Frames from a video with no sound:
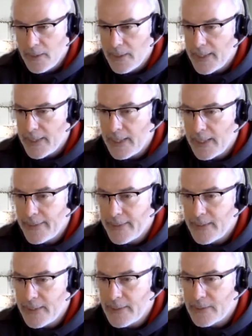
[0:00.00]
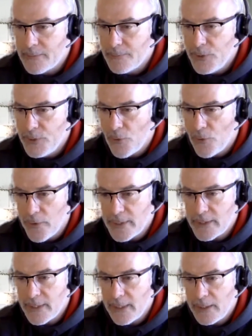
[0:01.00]
And your
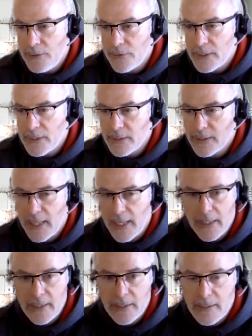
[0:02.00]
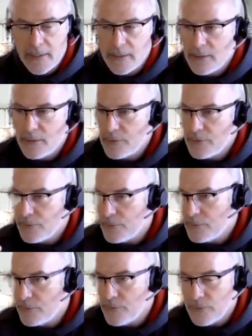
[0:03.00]
auditing you can send
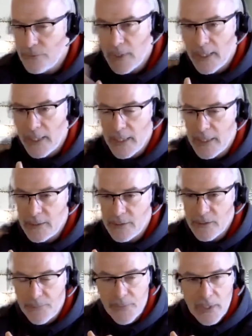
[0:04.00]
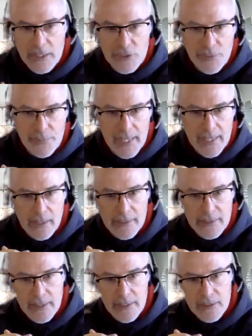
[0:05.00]
to something like streaming
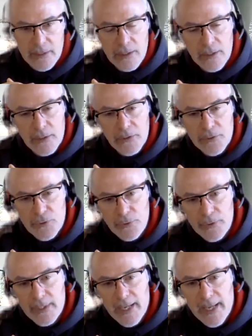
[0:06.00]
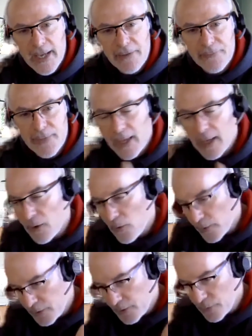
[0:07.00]
analytics. So you can have that
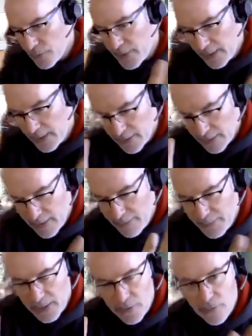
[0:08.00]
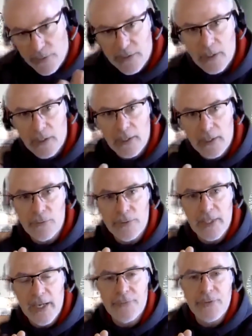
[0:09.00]
ongoing, let me constantly look
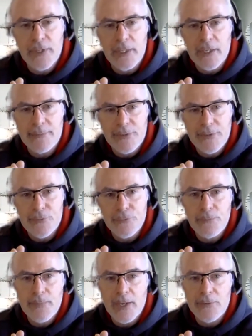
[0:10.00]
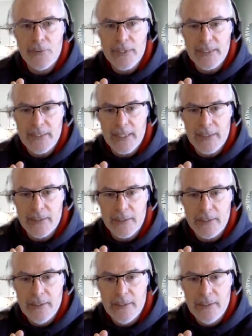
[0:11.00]
at everything coming through in my audit data